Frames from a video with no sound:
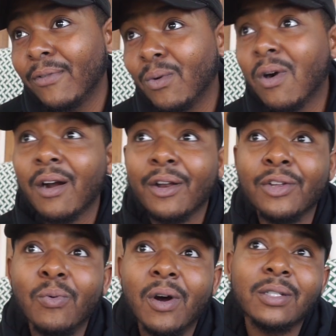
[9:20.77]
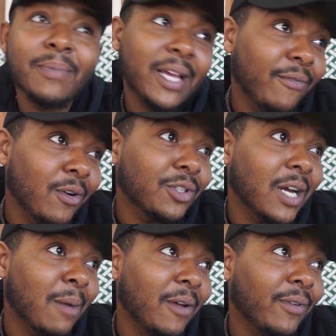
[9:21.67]
for the water. You want some headphones, you
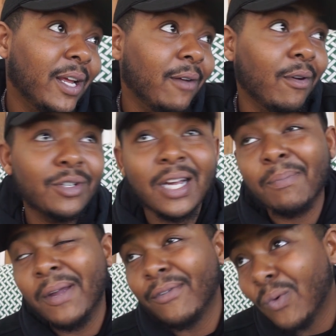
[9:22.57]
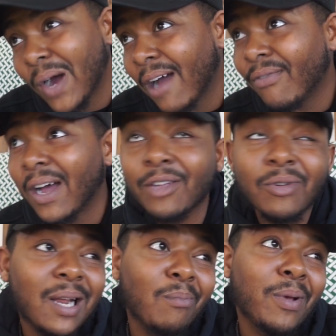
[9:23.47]
got to pay for the headphones. You got to pay for the Wi-Fi. You
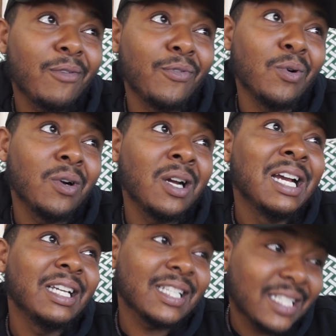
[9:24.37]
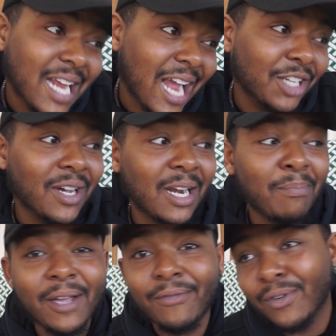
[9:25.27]
got to pay for your snacks. You got to
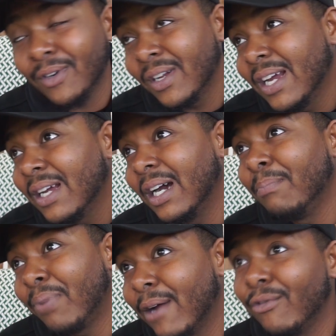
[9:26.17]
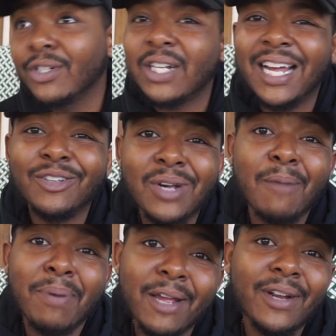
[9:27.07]
pay for a beverage. Like, you
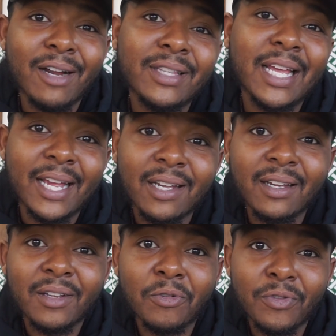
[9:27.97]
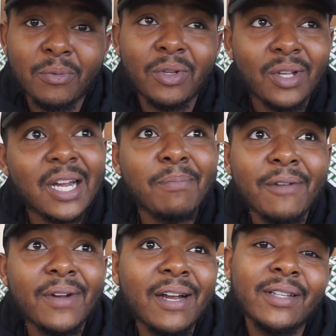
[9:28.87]
got to pay for everything. You feel me? You got to
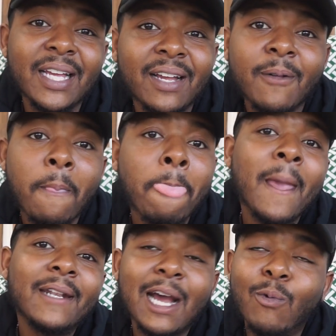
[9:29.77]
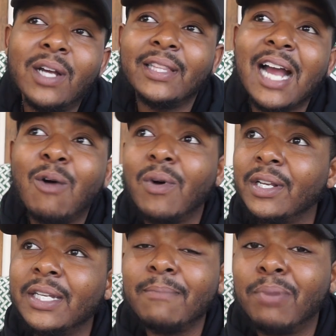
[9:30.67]
pay for everything. Now, one thing I want
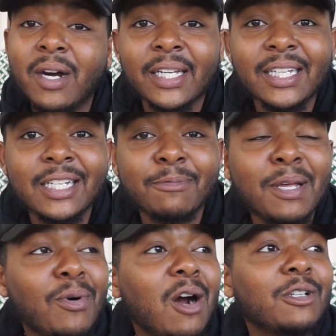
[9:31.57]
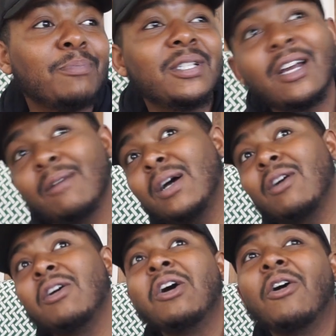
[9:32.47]
to debunk is people always be talking
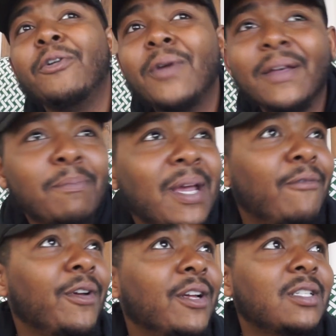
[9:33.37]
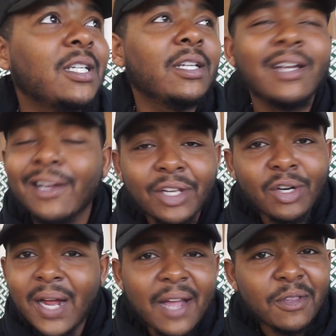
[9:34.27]
about, oh, you have to pay for your seat. You
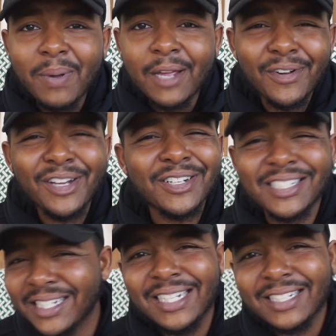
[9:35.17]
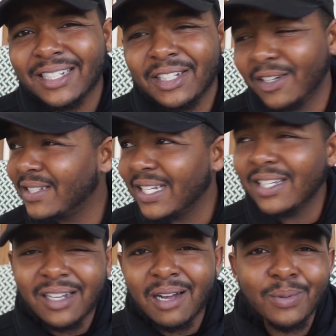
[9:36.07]
don't have to pay for your seat. Your
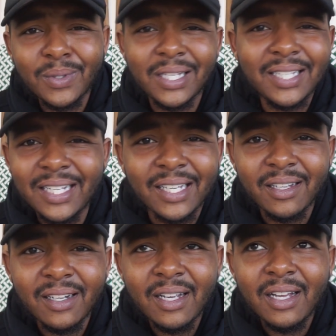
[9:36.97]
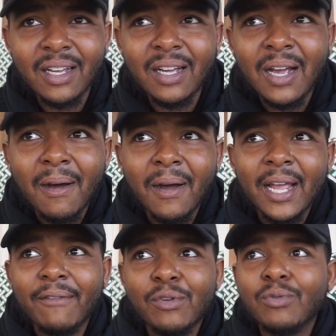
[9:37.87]
seat comes with the ticket.
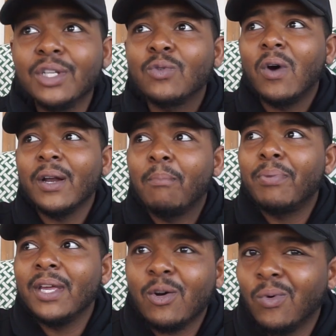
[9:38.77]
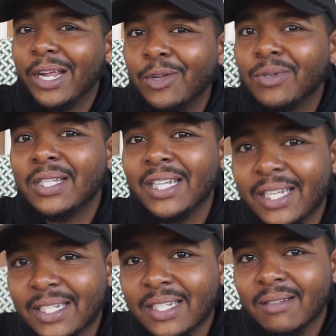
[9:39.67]
If you just want to pick where you
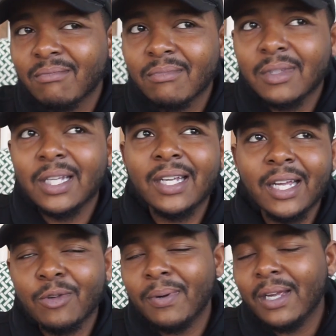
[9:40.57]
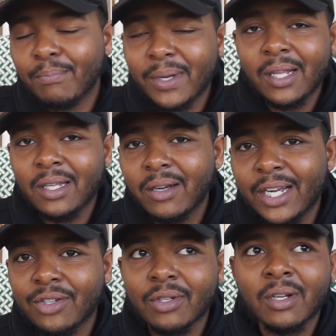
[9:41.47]
sit, then yeah, you pay a little
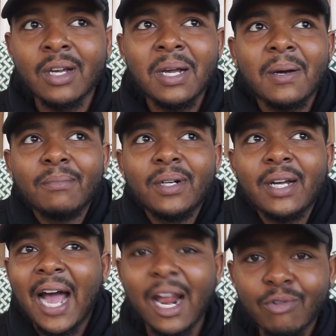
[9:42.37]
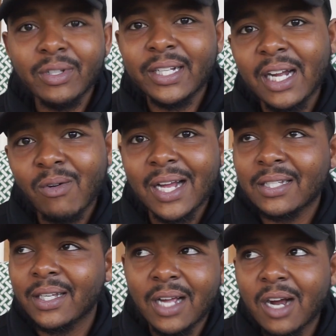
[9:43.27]
extra. But I don't really care where I
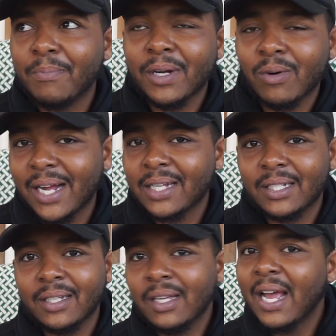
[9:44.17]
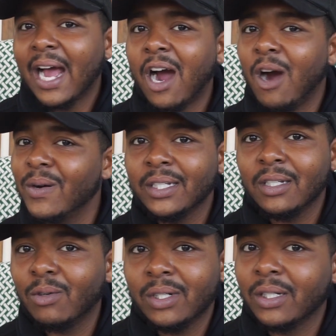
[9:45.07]
sit. Y'all can pick where I sit. I always end
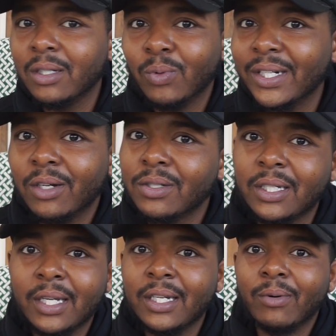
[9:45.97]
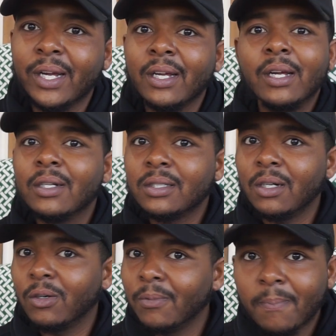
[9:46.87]
up with a good window seat anyway.
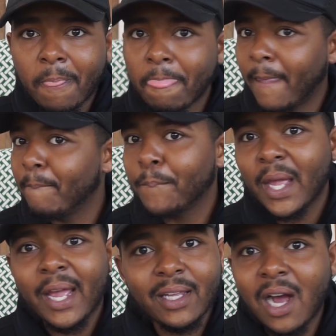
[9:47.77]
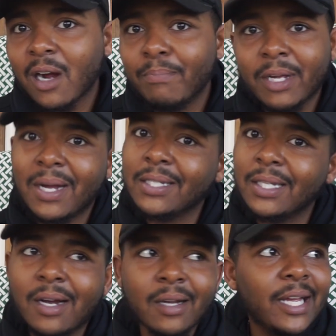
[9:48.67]
So y'all can pick my
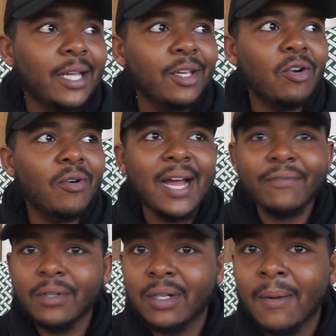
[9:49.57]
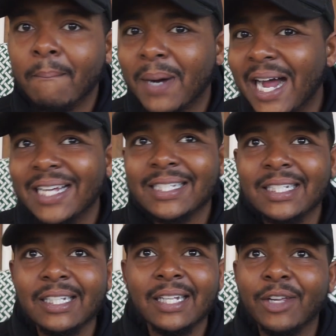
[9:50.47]
seat all day. You don't have to buy a
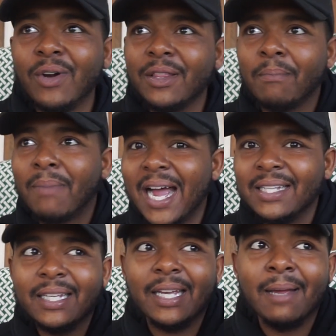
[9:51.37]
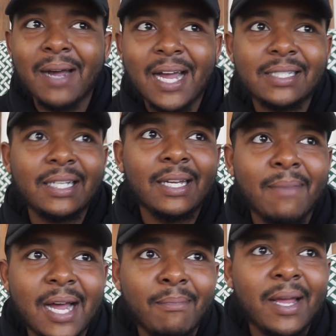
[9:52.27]
seat. Like, you don't have to buy a ticket and buy a seat and
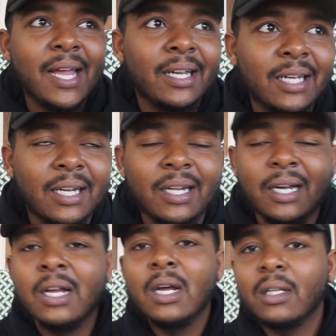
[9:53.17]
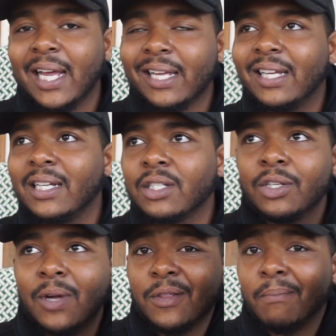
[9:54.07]
buy a bag and da-da-da. Like,
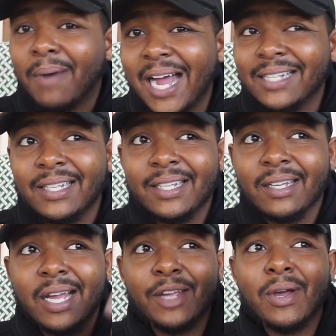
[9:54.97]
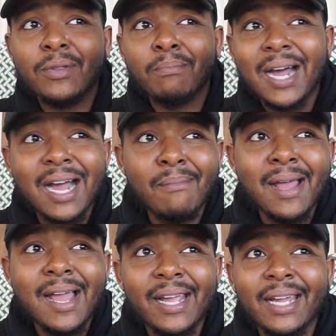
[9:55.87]
yes, you have to buy a ticket and you have to buy a
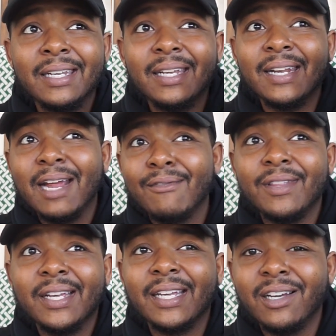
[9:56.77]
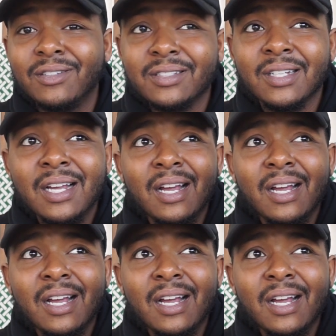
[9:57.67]
bag, and then everything else